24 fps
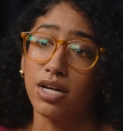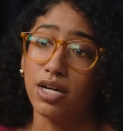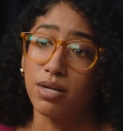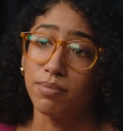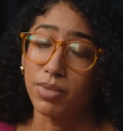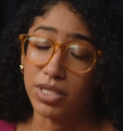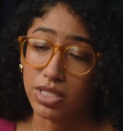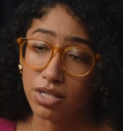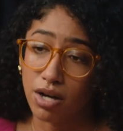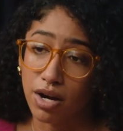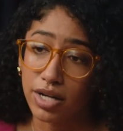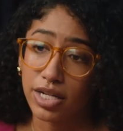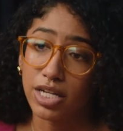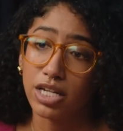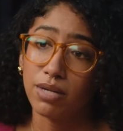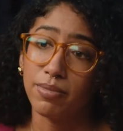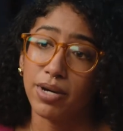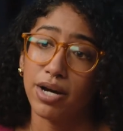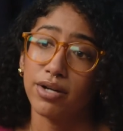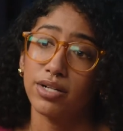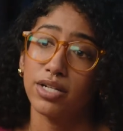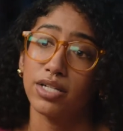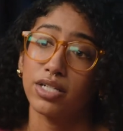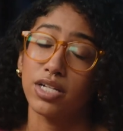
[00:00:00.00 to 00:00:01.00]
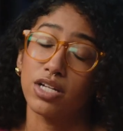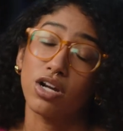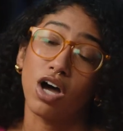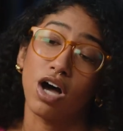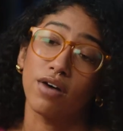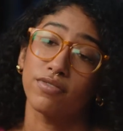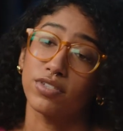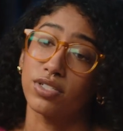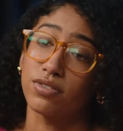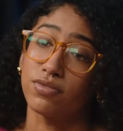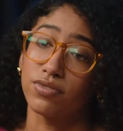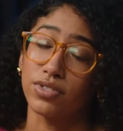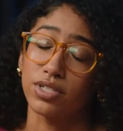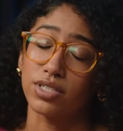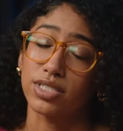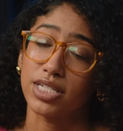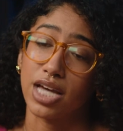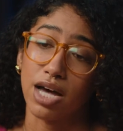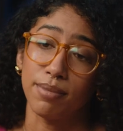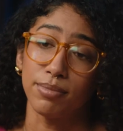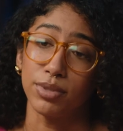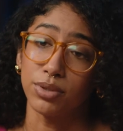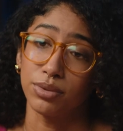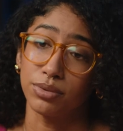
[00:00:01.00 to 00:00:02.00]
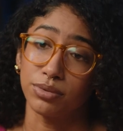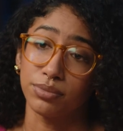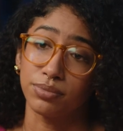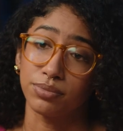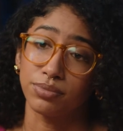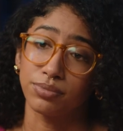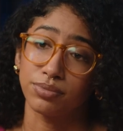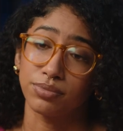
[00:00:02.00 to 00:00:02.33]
but talking about it can often feel taboo.